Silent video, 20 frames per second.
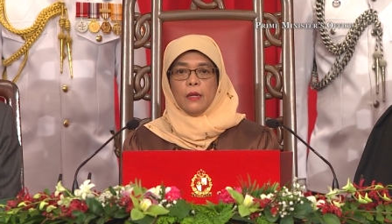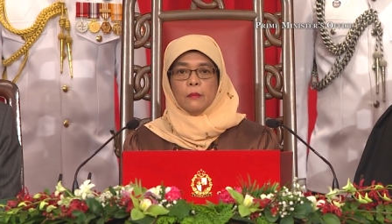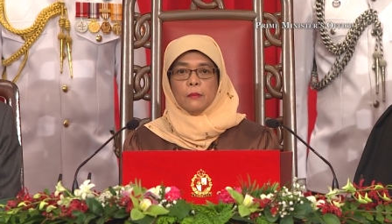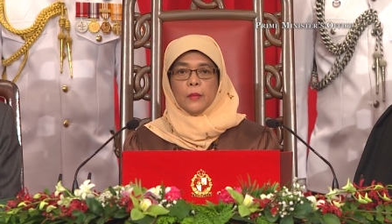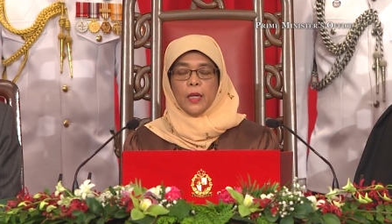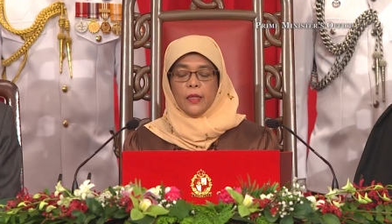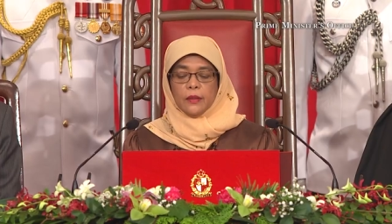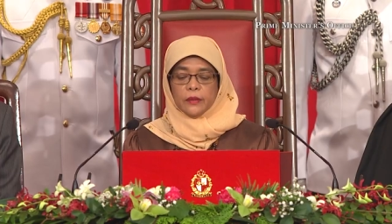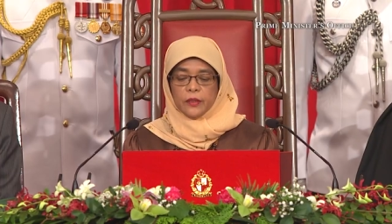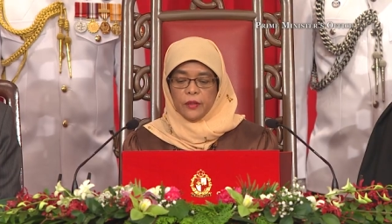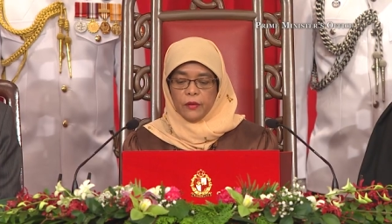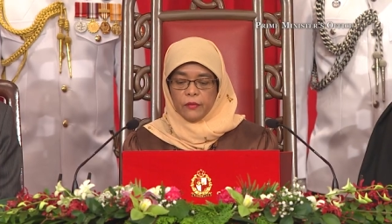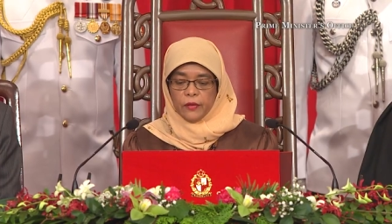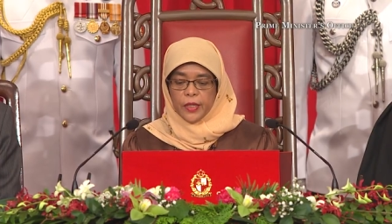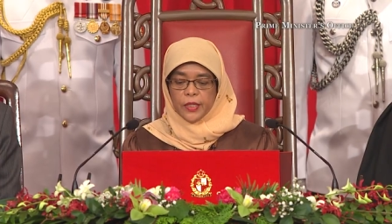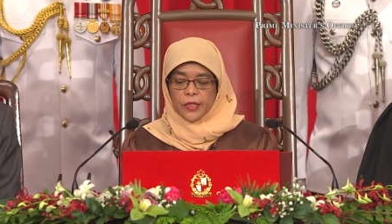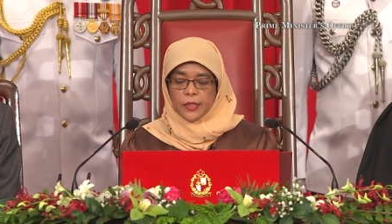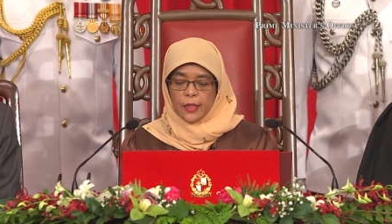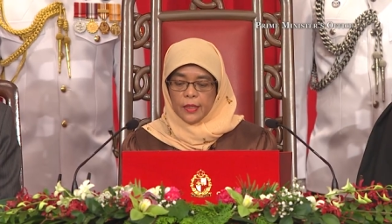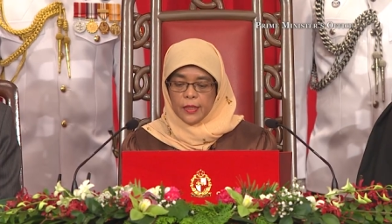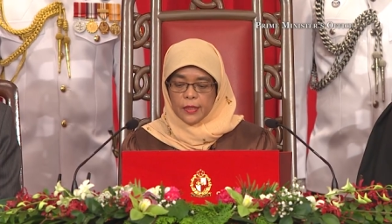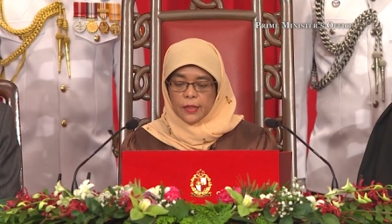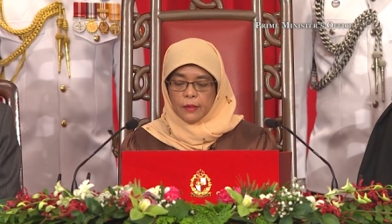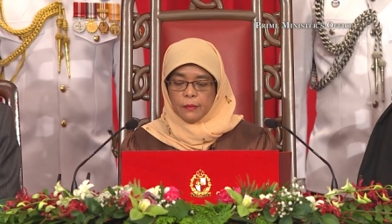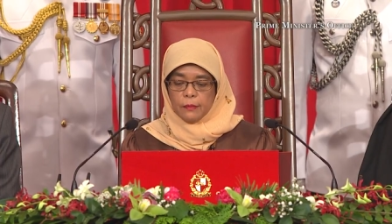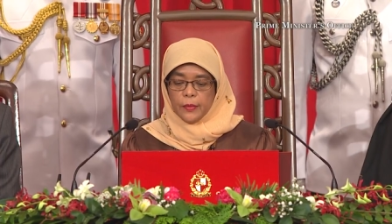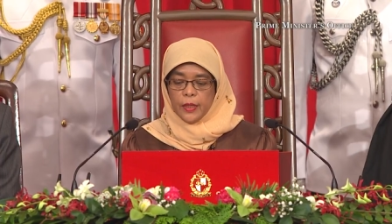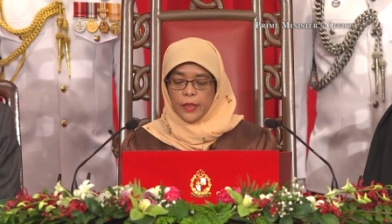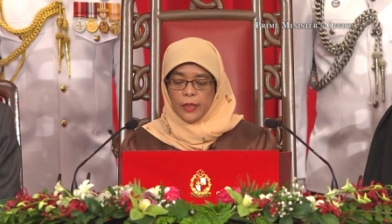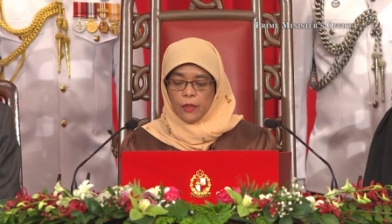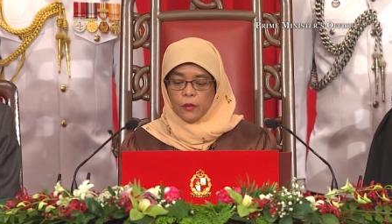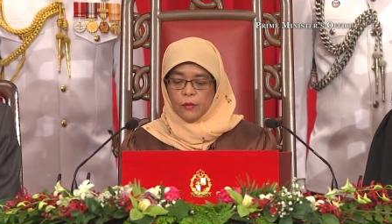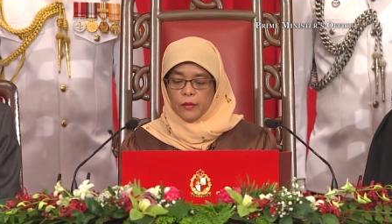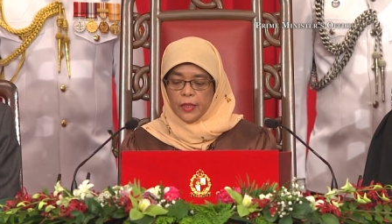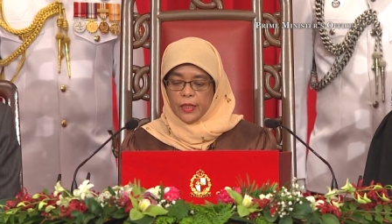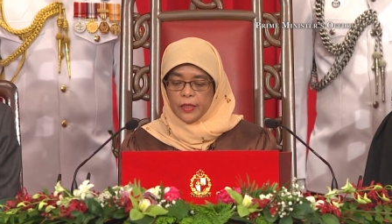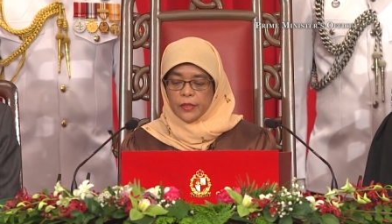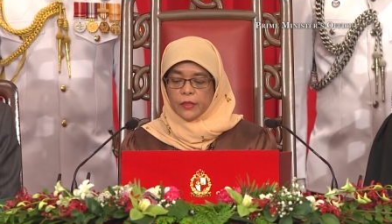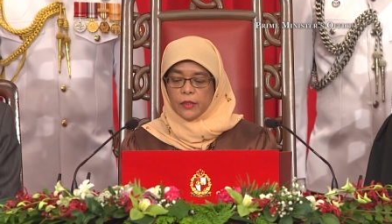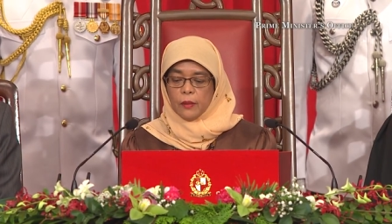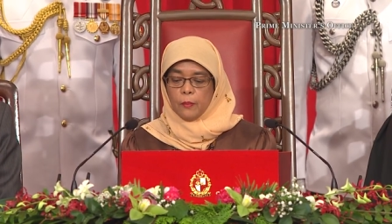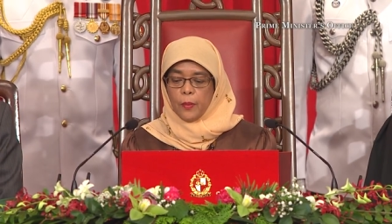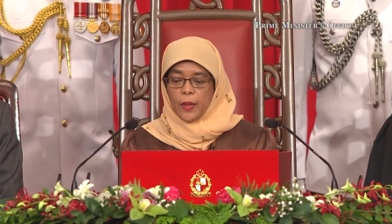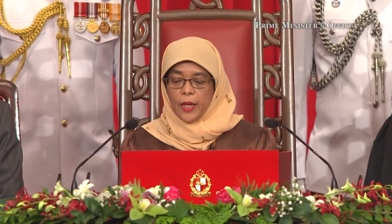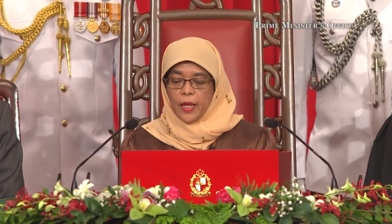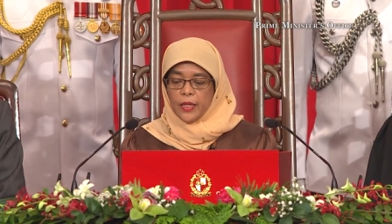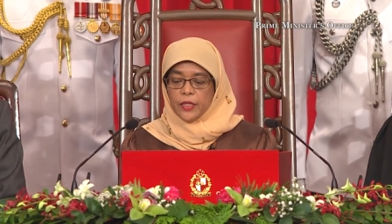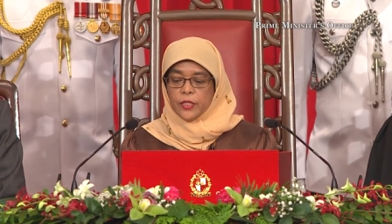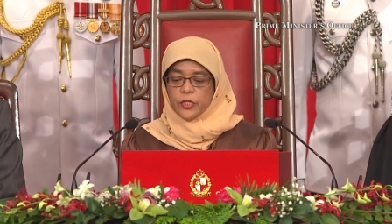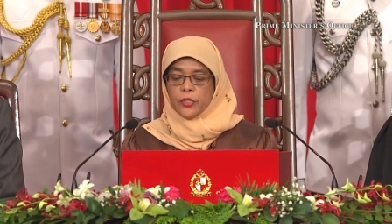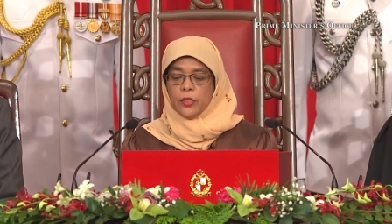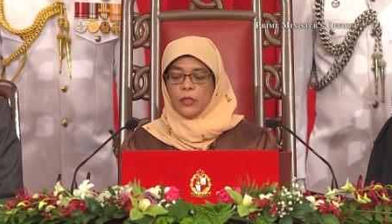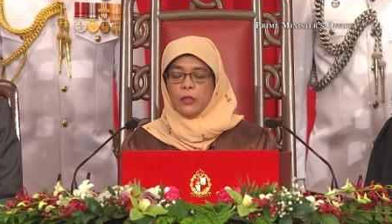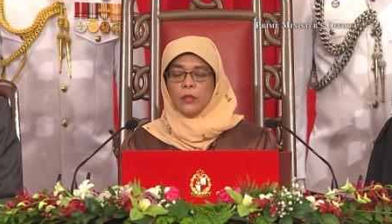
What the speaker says: multiracialism in our national pledge